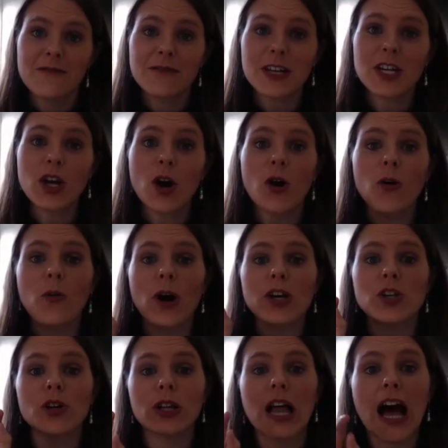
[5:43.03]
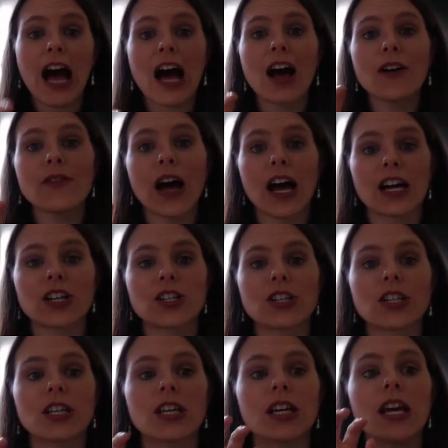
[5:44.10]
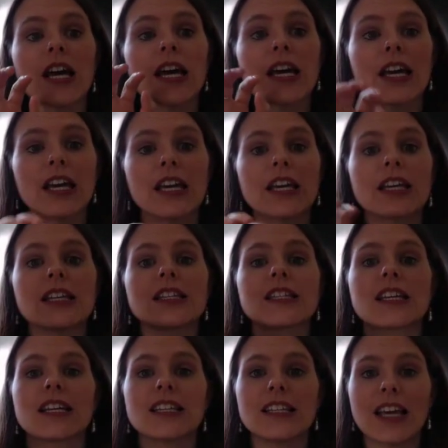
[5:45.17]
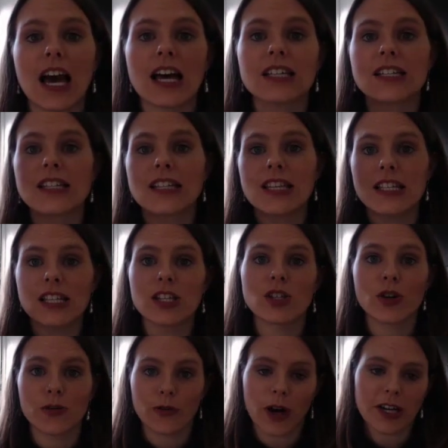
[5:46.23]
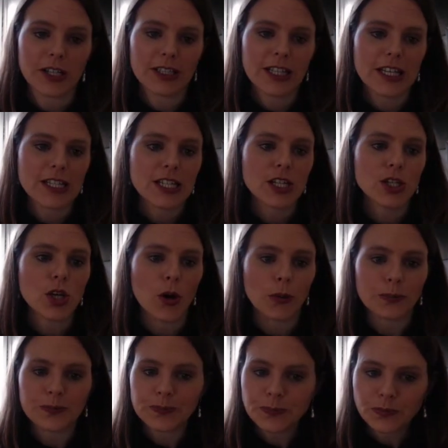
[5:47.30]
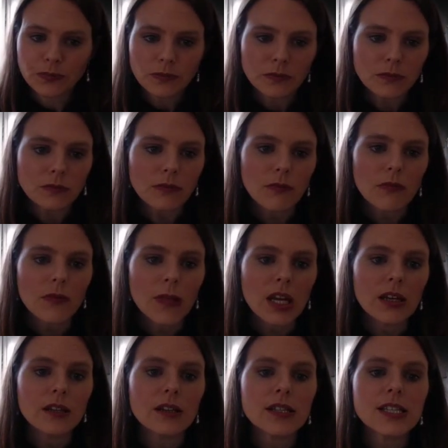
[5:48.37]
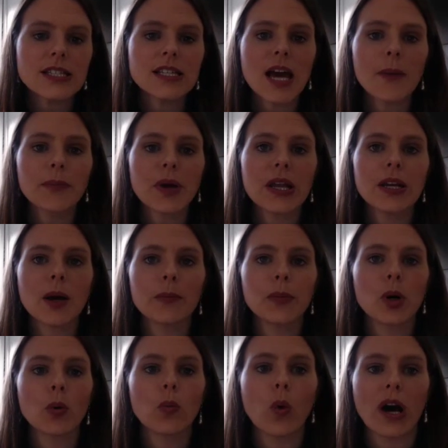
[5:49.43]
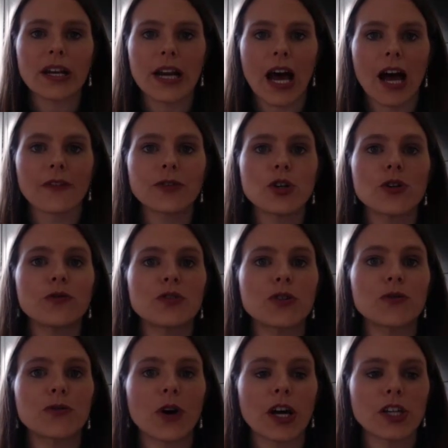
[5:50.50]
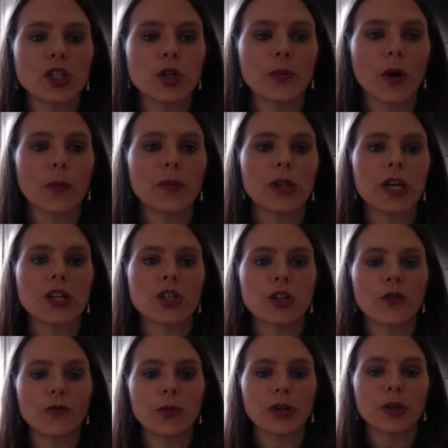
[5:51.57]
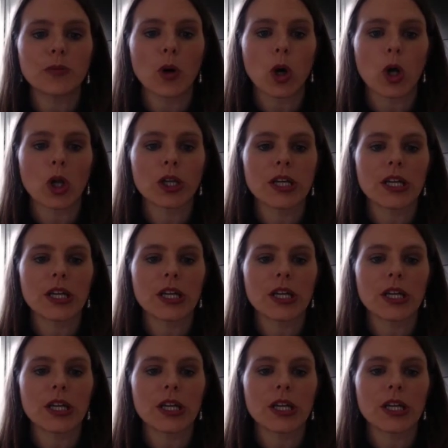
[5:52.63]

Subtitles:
video, what you'll have actually is, yes, this is your final list. So step number 1, after you've defined your population, you've put them all